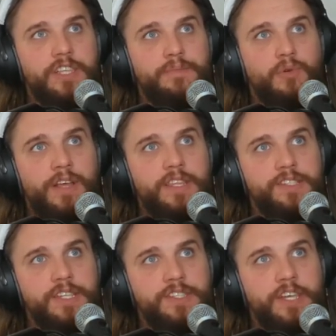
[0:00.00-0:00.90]

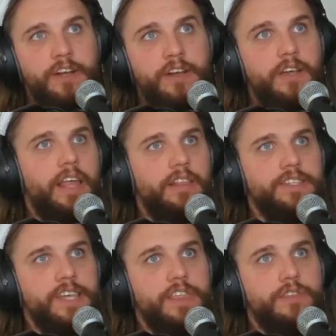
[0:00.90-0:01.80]
parentheses here,
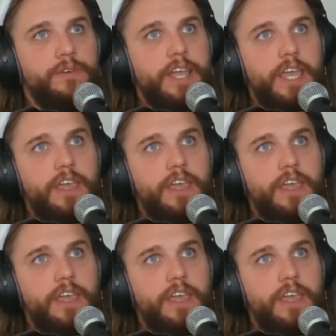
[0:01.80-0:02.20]
say 3,